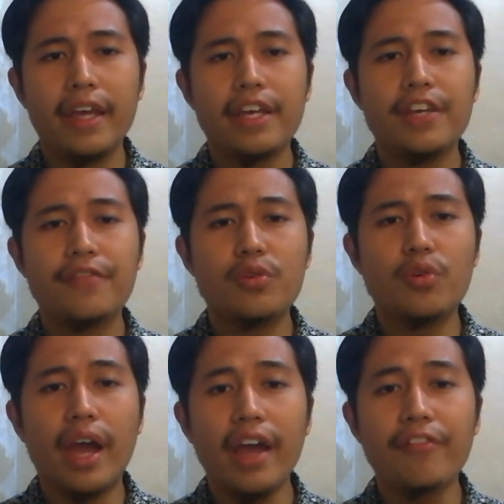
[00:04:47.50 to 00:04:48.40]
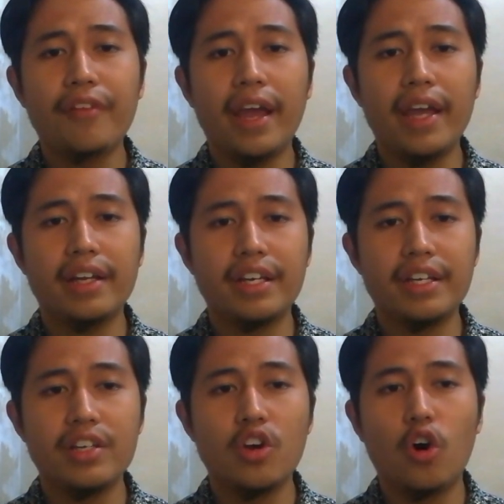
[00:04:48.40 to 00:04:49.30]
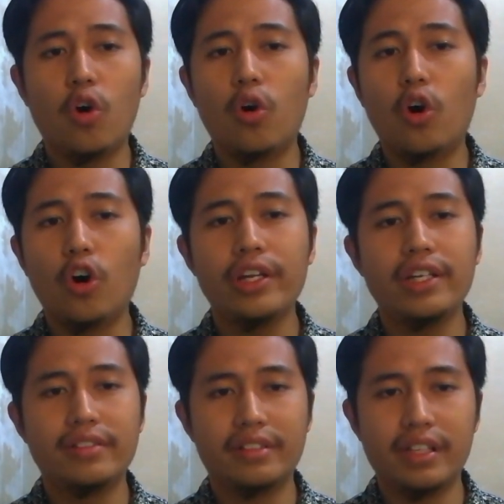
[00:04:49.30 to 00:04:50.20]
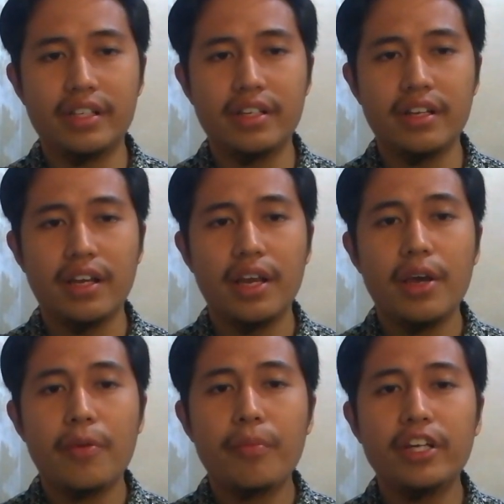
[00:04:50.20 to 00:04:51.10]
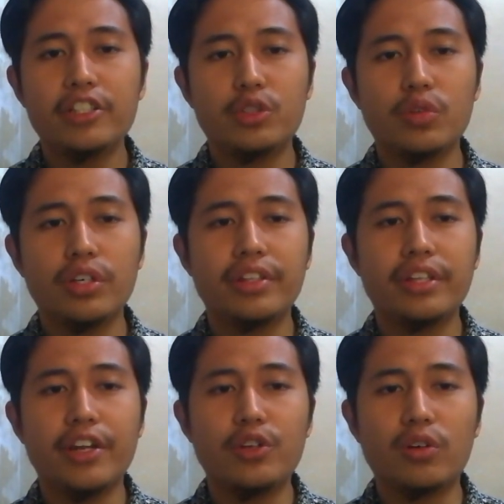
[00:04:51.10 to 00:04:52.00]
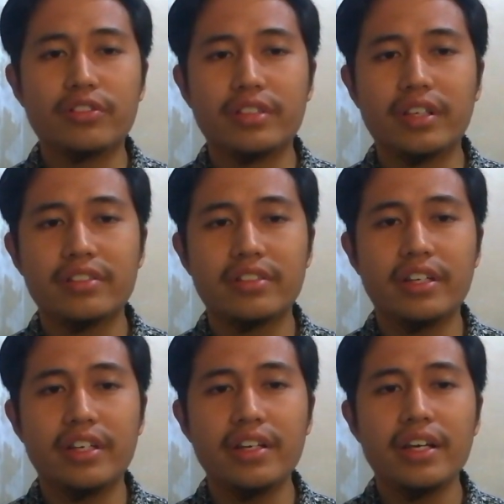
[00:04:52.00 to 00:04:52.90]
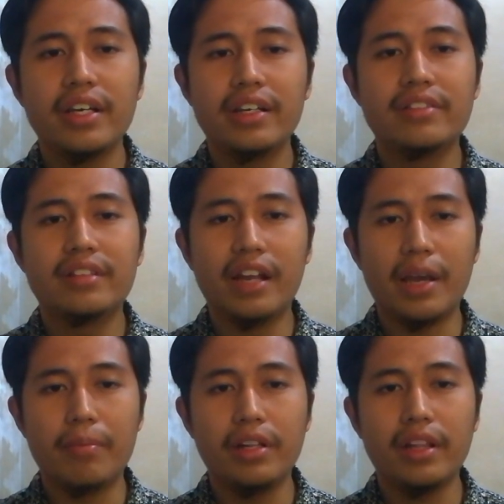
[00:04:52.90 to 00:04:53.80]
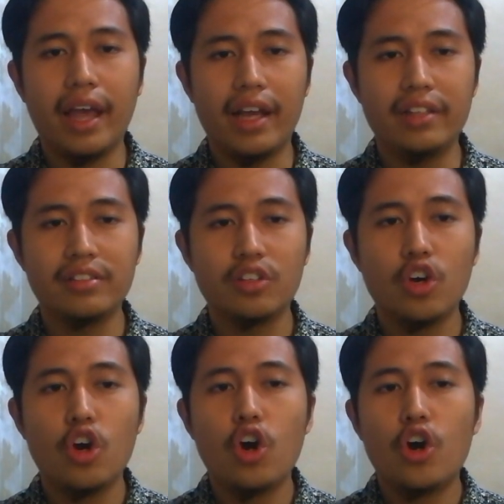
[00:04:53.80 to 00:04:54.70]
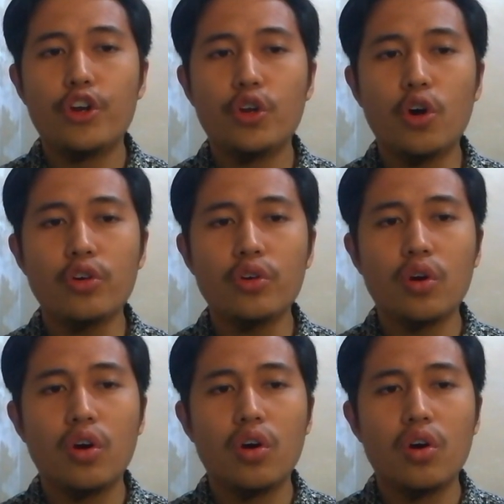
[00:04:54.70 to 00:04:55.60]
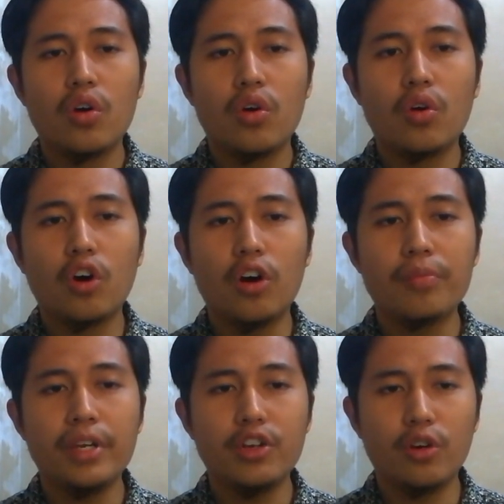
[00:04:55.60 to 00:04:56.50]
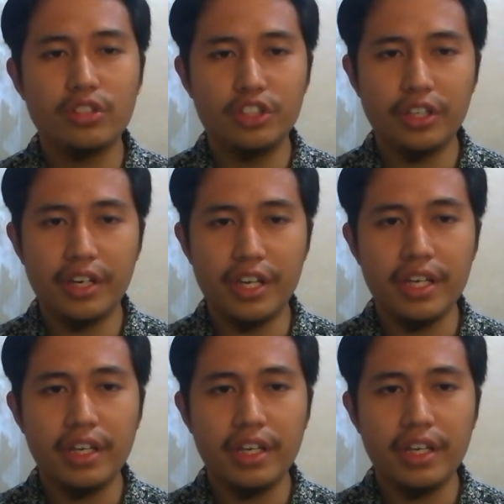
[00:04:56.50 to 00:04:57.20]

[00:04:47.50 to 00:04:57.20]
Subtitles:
if you have acne or oily skin, make sure that your sunscreen is labeled as non-comedogenic,